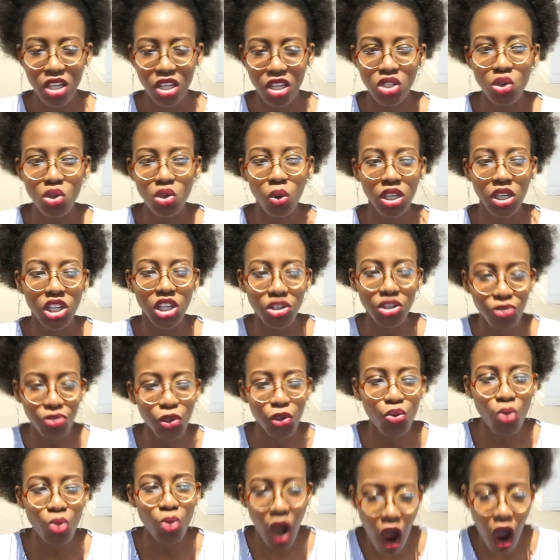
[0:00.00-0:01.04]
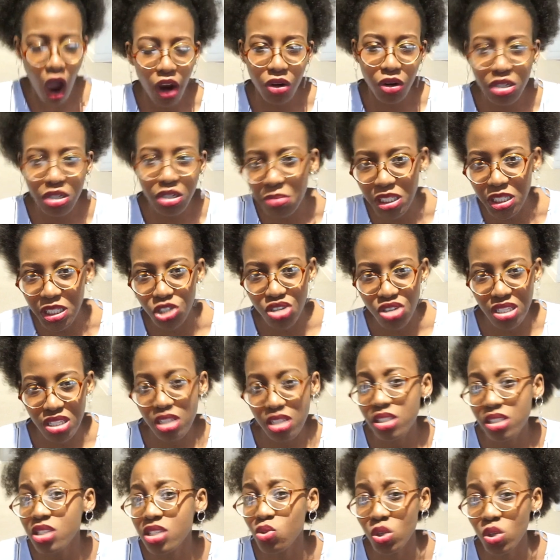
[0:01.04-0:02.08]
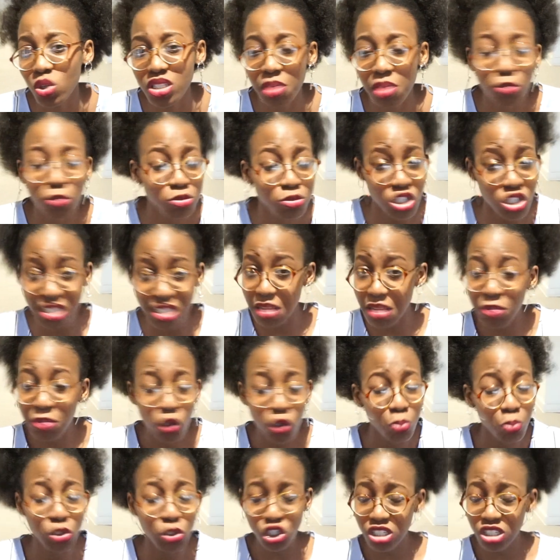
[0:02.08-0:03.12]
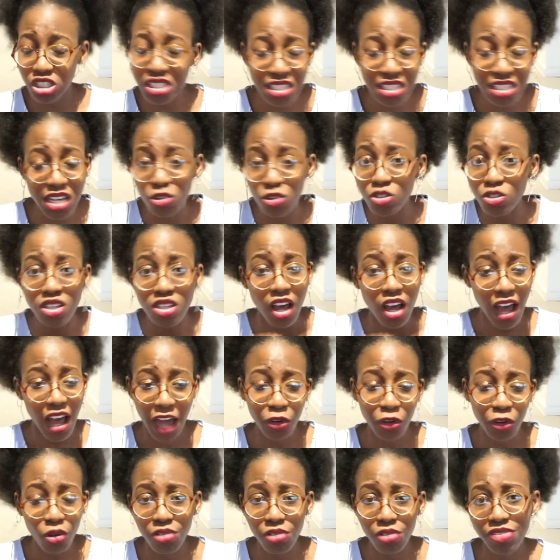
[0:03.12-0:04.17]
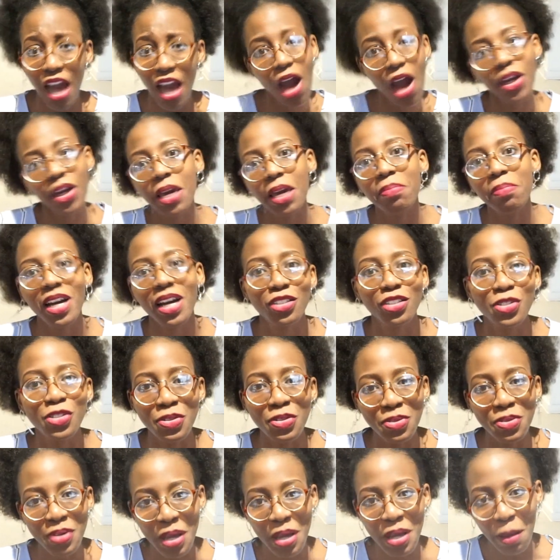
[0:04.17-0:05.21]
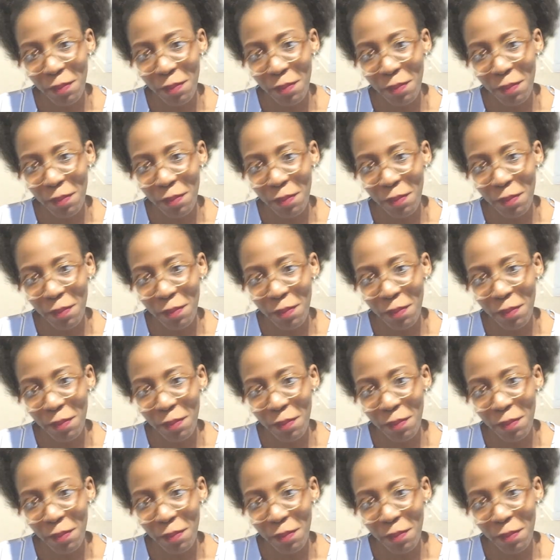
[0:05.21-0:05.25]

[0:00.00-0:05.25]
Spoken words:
So if you are going to be interested in this WhatsApp group, just let me know, put your details and all of that. I'll get back to you.